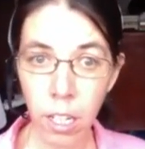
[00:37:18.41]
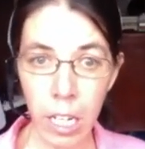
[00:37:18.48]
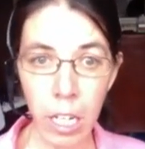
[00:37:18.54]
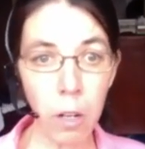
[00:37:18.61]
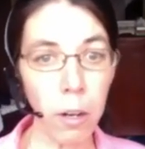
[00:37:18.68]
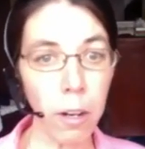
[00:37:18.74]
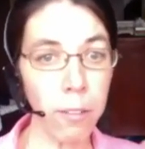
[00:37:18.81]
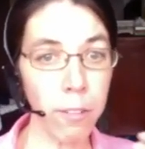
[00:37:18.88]

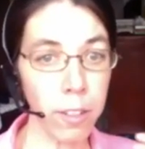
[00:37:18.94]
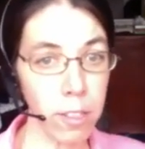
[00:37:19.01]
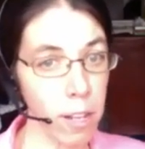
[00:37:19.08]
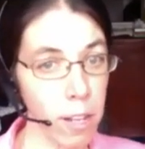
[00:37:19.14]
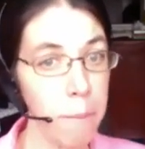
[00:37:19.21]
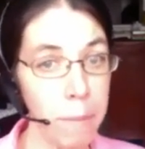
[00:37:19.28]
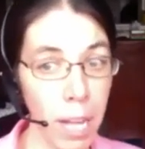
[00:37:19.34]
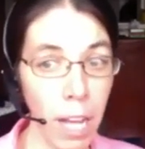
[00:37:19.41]
You know, if it's
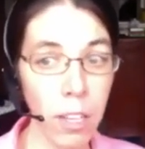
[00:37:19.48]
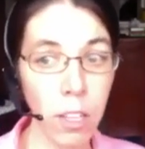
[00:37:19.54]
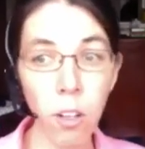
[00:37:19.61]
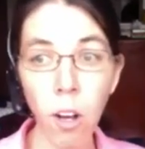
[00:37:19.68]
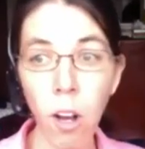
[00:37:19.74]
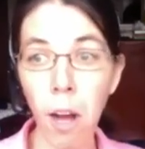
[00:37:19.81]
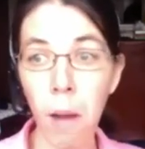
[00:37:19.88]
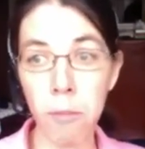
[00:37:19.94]
not me on the
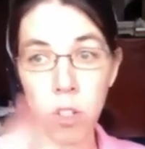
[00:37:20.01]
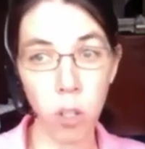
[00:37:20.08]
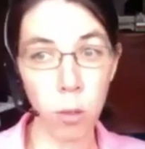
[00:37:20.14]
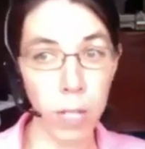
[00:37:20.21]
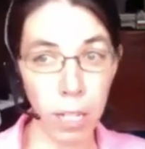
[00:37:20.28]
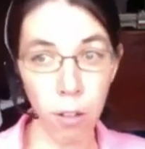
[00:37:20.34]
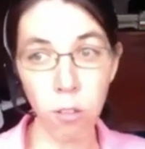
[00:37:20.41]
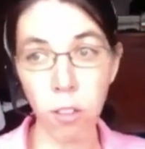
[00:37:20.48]
call, I'm
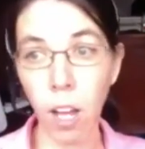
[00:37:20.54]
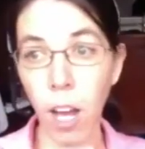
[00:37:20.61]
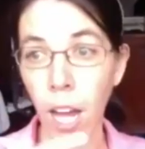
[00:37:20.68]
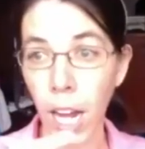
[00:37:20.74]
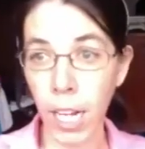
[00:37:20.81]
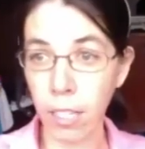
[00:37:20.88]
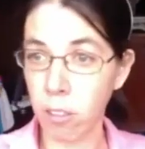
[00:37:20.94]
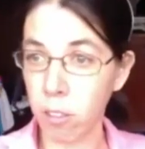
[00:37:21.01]
showing you
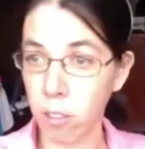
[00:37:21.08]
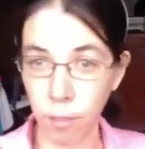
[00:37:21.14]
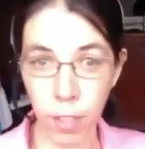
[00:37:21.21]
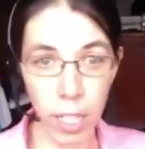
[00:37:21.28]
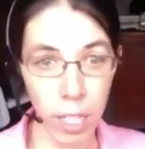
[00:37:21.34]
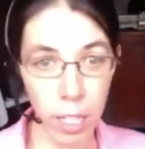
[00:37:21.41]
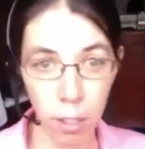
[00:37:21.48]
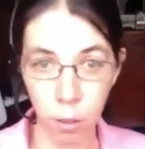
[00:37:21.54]
slides,
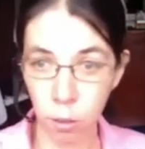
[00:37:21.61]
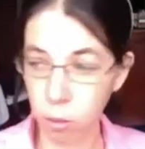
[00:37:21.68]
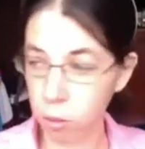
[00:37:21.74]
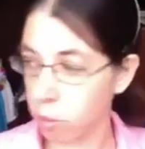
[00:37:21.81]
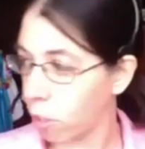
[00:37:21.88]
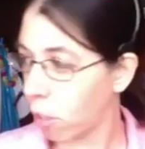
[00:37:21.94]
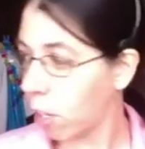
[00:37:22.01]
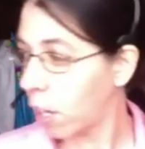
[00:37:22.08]
videos,
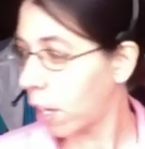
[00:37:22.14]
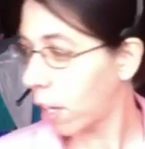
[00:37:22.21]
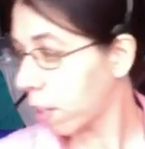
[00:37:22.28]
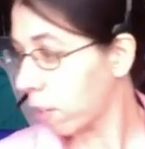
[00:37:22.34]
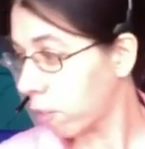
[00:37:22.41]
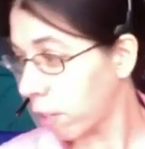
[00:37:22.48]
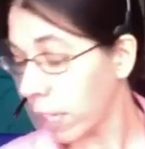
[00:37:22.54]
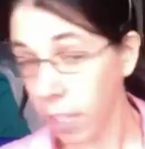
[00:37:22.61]

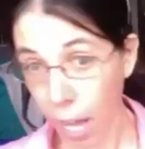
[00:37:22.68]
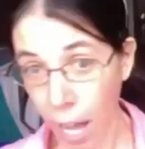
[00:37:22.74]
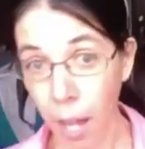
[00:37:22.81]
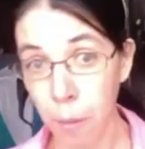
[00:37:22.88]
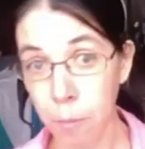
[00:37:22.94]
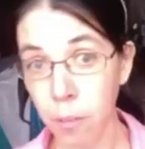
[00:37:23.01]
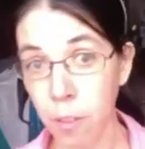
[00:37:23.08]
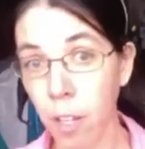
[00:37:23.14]
stuff like
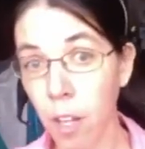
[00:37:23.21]
that.